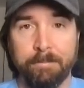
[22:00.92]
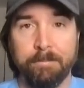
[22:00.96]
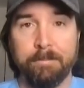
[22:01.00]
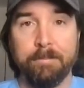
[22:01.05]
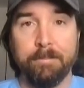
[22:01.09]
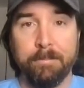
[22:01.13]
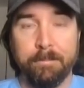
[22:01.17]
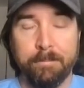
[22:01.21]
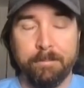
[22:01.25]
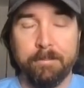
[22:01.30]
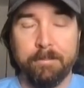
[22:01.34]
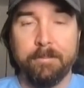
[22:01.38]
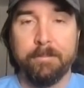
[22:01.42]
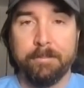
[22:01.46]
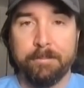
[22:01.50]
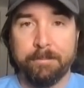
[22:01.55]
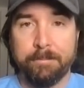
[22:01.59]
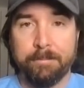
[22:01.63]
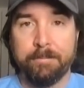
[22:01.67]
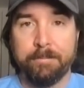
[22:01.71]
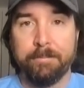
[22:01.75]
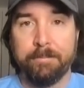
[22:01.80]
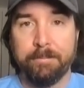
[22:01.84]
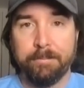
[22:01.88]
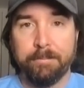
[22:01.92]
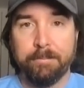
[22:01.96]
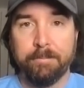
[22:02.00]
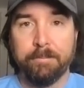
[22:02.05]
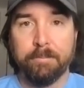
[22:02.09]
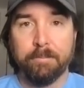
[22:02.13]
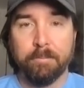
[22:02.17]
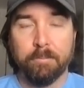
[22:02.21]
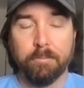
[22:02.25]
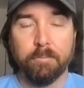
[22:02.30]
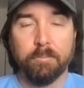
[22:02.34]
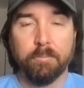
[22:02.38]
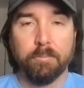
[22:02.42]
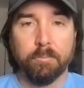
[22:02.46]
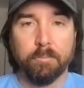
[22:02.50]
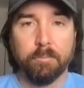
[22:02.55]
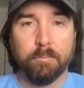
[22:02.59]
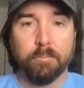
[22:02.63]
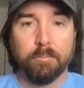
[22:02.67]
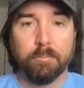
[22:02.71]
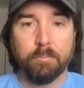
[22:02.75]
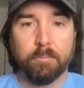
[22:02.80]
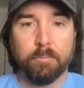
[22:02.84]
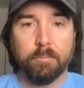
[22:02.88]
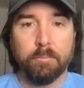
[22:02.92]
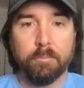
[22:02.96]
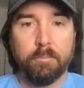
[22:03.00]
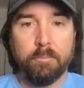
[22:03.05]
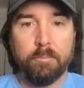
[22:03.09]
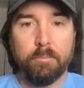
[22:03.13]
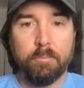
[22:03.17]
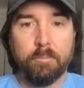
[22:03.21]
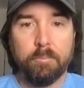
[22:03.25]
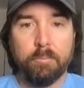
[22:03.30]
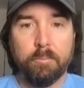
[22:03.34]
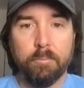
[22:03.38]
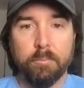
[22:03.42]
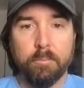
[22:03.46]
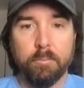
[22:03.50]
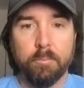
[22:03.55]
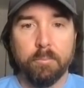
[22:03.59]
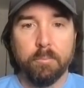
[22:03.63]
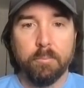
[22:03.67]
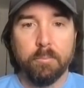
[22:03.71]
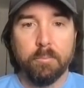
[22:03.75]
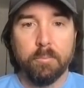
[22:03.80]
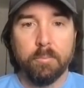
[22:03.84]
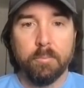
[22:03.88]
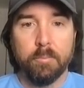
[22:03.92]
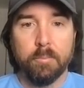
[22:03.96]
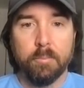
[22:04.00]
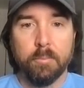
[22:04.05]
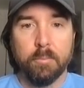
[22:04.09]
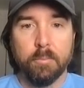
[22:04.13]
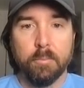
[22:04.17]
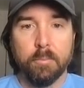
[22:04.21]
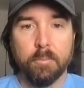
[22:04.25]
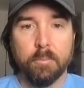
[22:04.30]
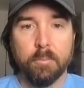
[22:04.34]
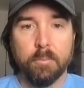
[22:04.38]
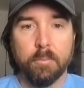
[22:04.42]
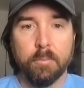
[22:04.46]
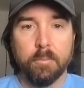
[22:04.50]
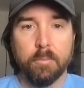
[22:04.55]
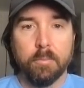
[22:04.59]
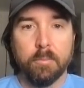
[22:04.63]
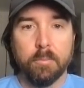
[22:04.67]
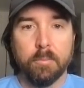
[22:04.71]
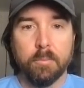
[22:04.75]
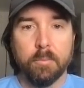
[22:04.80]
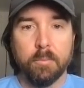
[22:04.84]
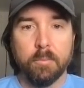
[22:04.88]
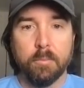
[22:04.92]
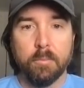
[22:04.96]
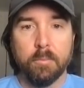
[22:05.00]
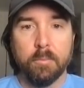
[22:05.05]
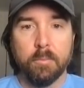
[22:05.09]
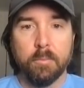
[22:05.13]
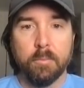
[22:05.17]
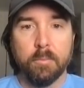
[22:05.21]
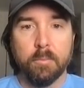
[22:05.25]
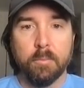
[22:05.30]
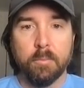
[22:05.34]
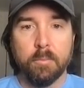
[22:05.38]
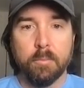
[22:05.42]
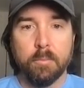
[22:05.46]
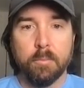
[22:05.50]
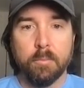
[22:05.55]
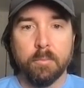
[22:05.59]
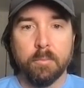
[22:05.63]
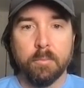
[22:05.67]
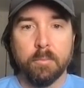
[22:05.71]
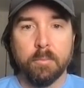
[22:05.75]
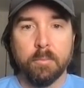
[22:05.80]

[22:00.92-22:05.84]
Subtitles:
The person shown says nothing.